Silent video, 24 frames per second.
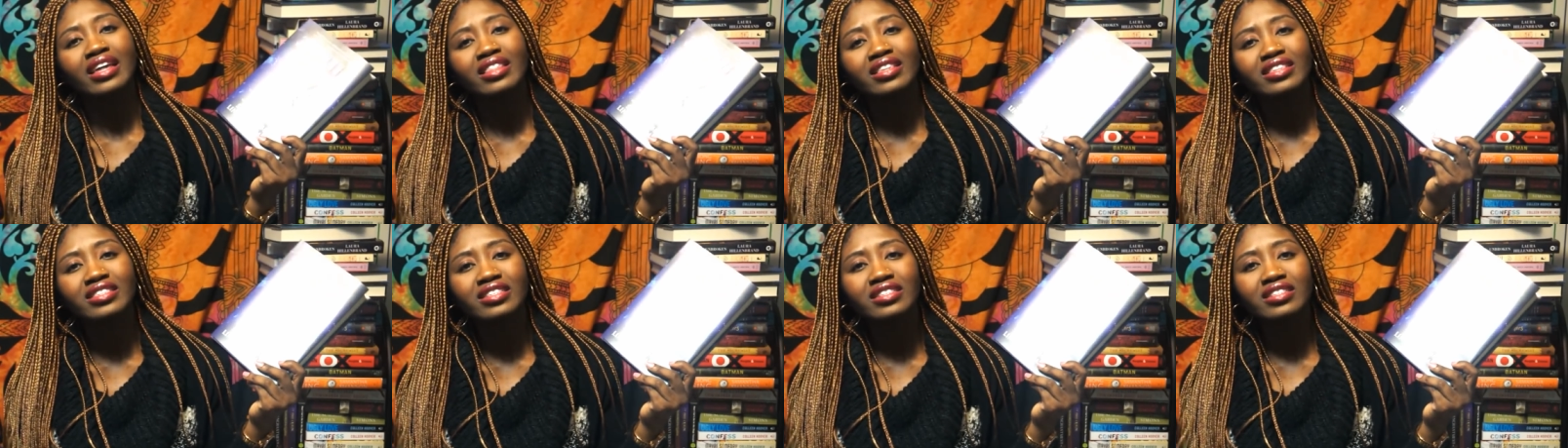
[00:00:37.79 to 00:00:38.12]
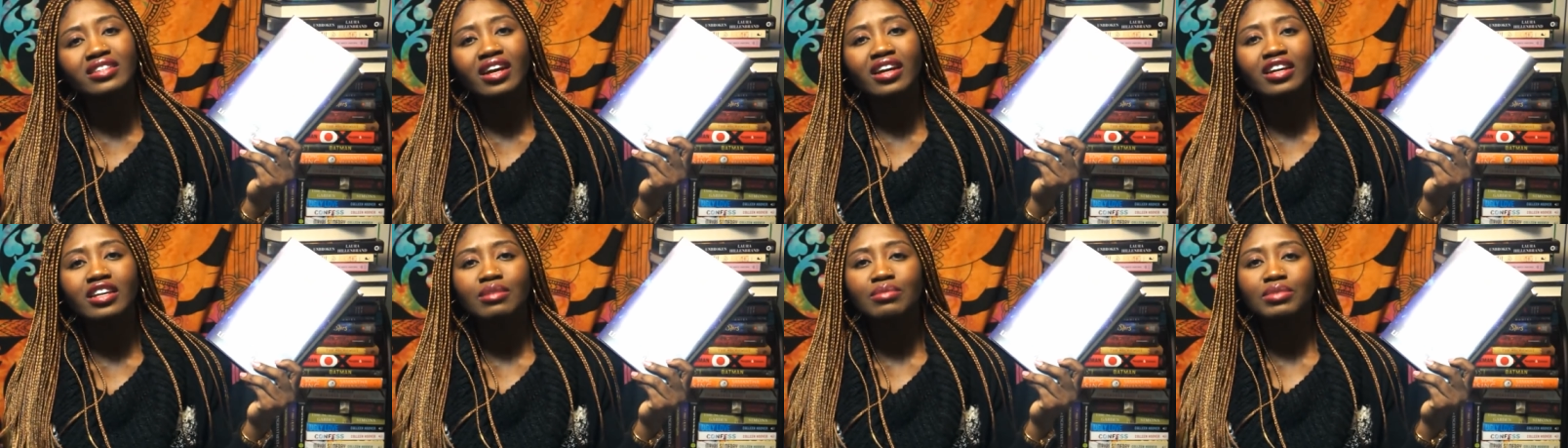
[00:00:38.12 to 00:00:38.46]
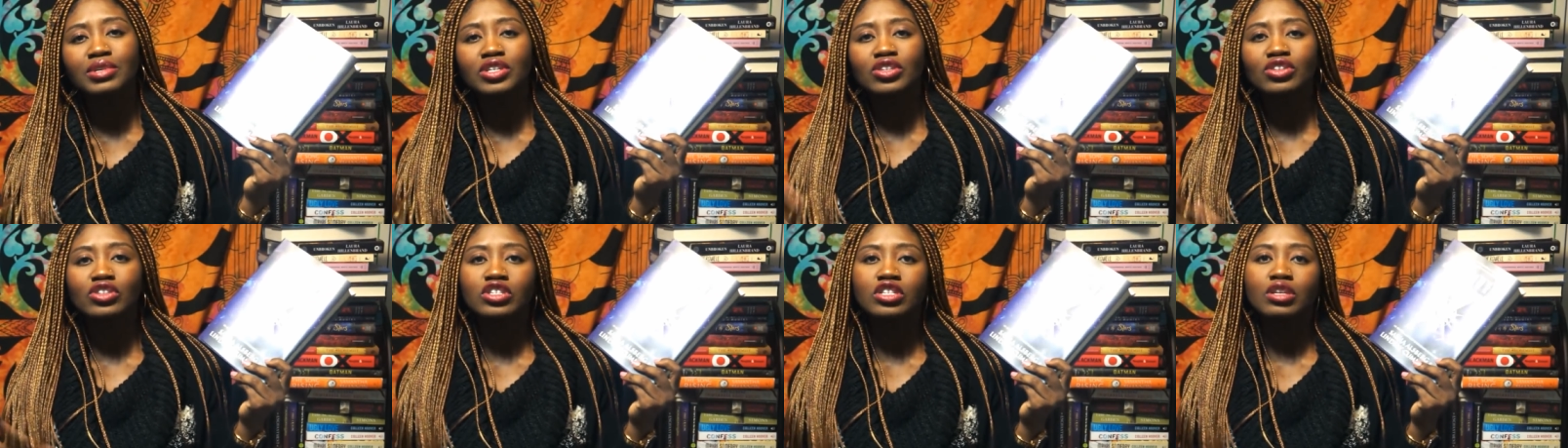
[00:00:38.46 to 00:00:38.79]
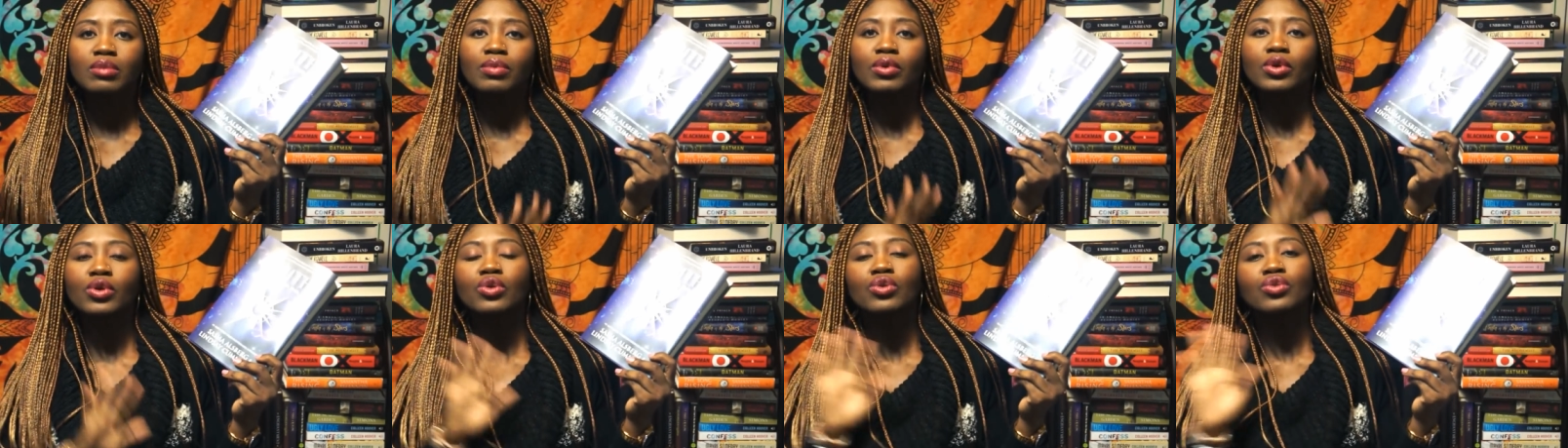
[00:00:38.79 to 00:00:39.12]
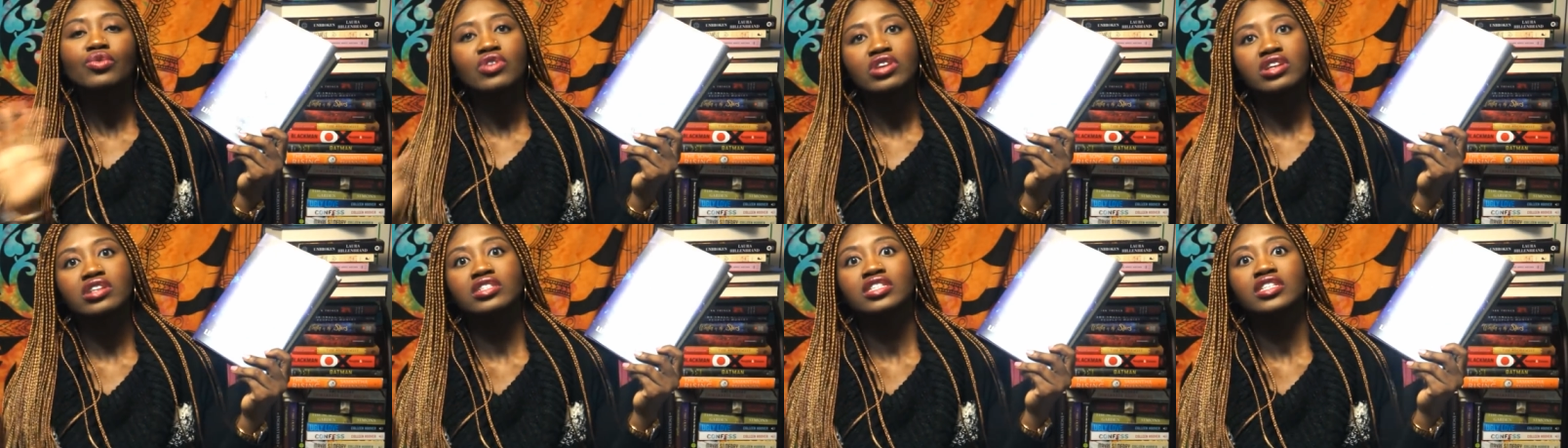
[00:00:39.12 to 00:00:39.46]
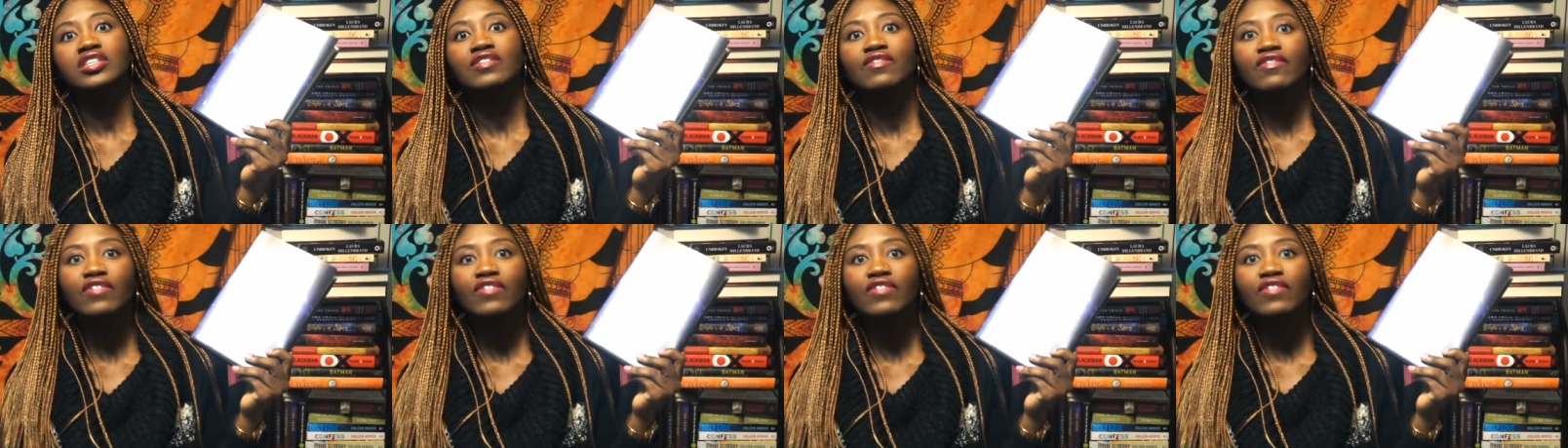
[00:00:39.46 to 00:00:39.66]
This is not going to be your typical ranty